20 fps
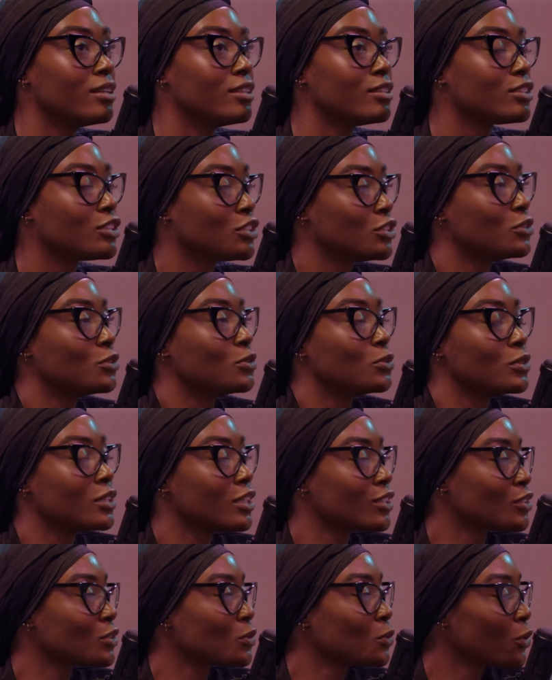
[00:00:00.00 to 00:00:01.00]

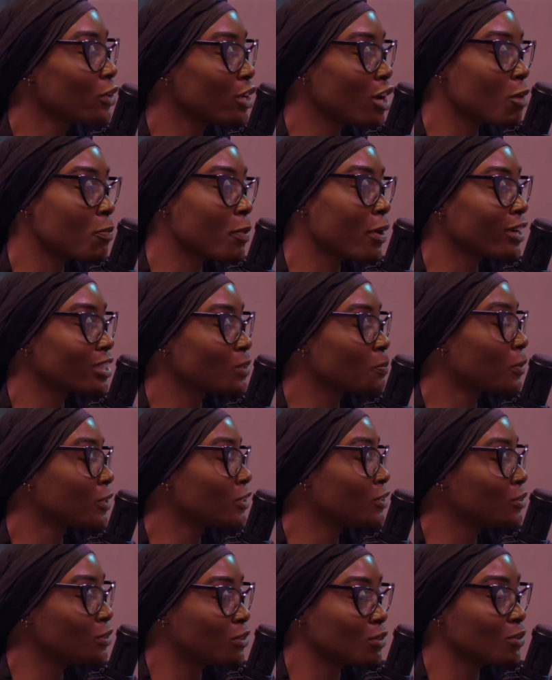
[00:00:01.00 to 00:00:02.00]
the school your parents
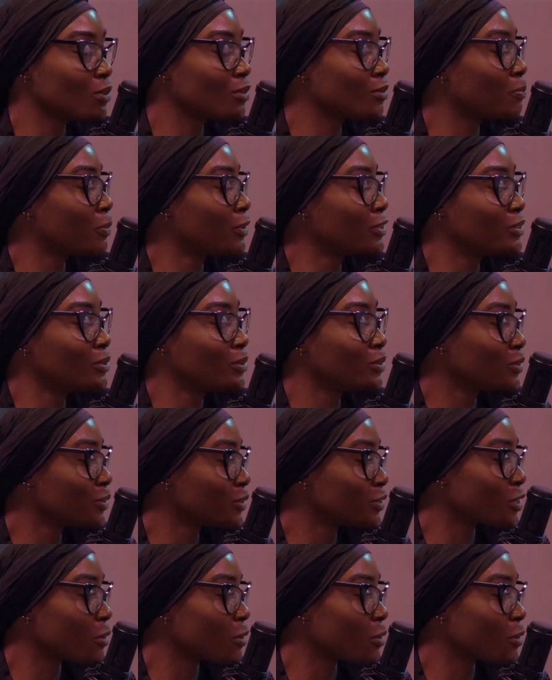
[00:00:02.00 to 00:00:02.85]
put you through.